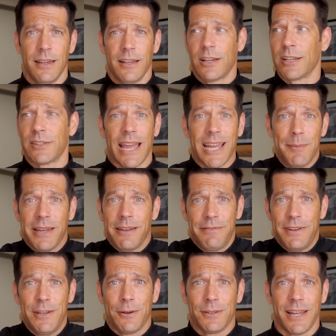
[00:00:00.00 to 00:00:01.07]
Because I can make a
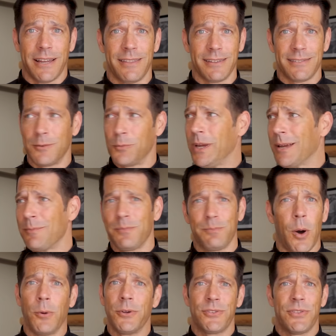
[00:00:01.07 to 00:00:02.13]
video like this, and we can
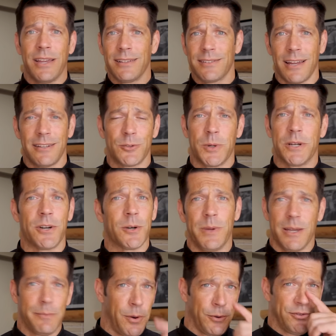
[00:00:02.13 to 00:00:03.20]
post things on Twitter, and we
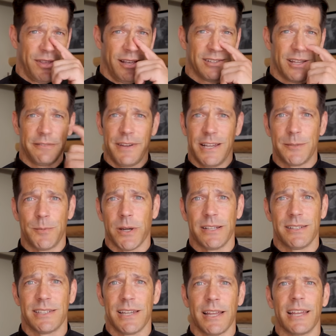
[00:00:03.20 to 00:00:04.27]
can post things on Facebook
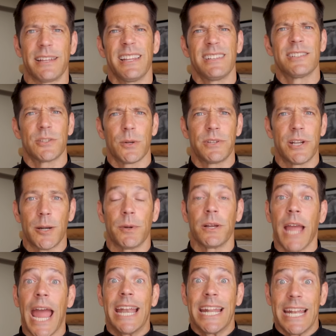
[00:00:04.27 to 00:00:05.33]
and say, like, this is so
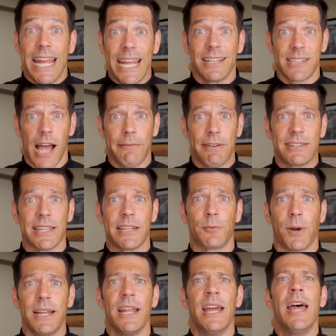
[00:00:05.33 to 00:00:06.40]
terrible. And it is, obviously,
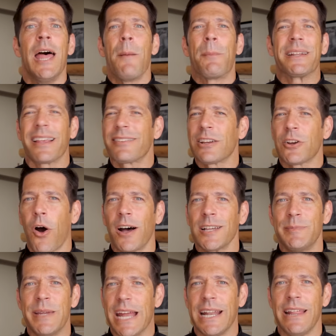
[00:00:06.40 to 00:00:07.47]
right? But it doesn't cost
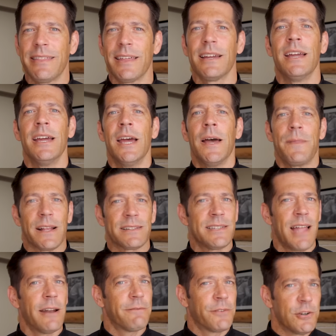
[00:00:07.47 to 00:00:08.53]
me anything. That's
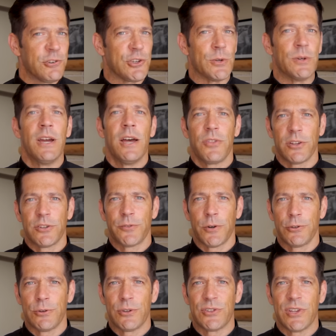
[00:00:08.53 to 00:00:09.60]
not virtue. That's
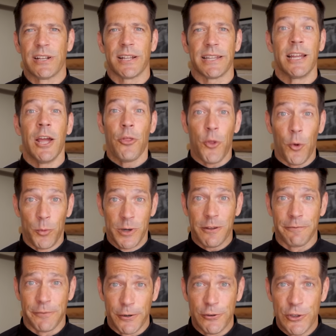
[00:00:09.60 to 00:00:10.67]
virtue signaling. The real
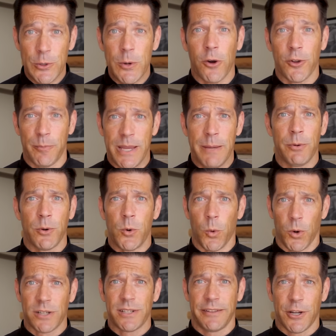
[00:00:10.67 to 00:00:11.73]
virtue are the people who
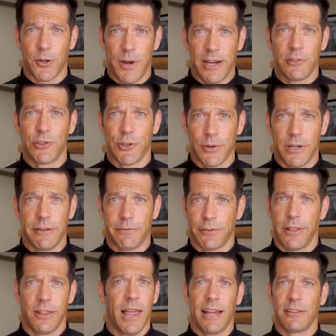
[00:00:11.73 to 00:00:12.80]
worked on the grand jury for
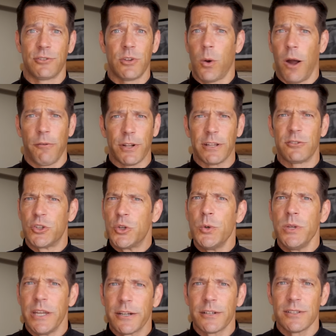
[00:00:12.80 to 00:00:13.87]
the last, however long, 2
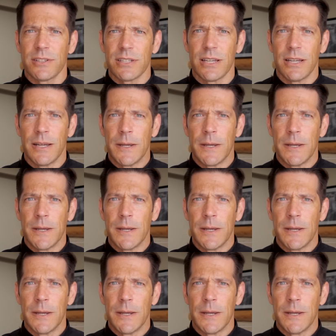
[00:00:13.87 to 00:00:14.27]
years,